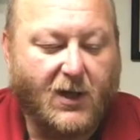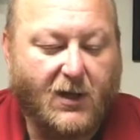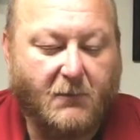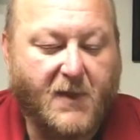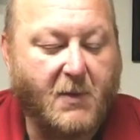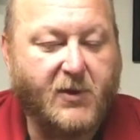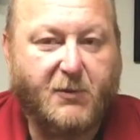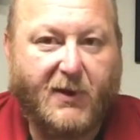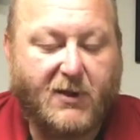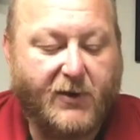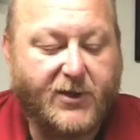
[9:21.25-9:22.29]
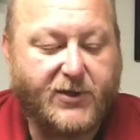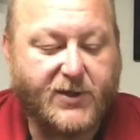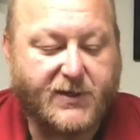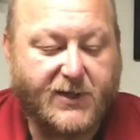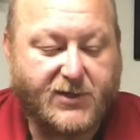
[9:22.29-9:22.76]
Then when you reload it,
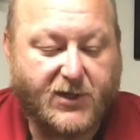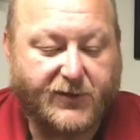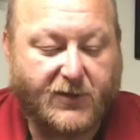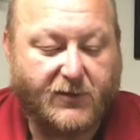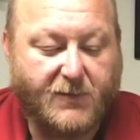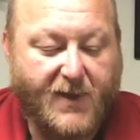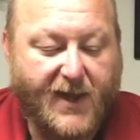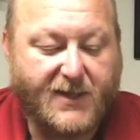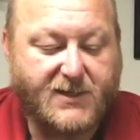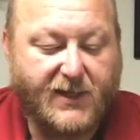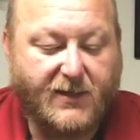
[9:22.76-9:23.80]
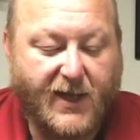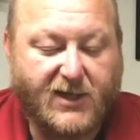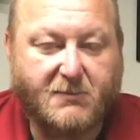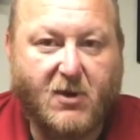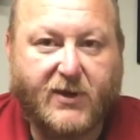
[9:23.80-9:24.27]
you just insert the loaded magazine,
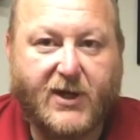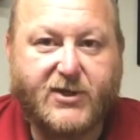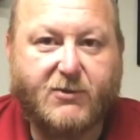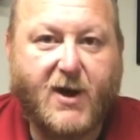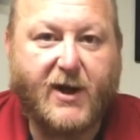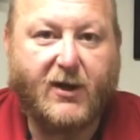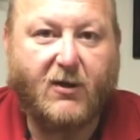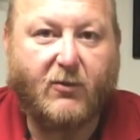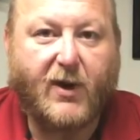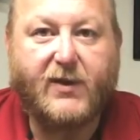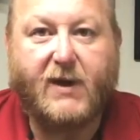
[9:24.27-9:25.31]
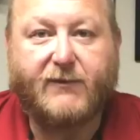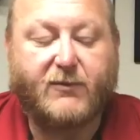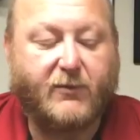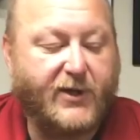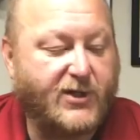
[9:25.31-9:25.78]
hit the bolt catch, you're ready to go rather than have
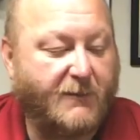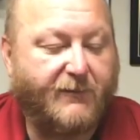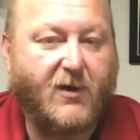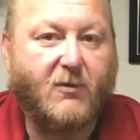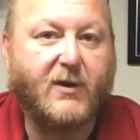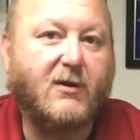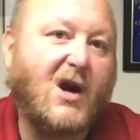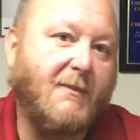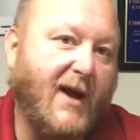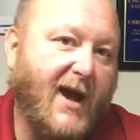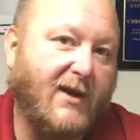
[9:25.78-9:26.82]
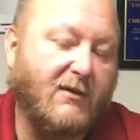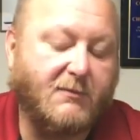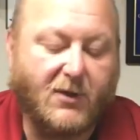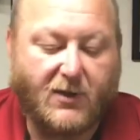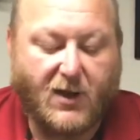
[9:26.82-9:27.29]
to reach up forward and grab a handle
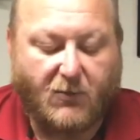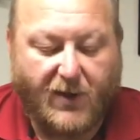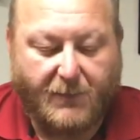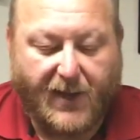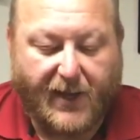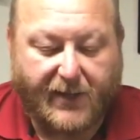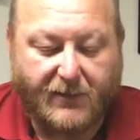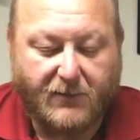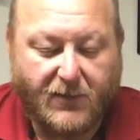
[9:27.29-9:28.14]
and pull all the way back.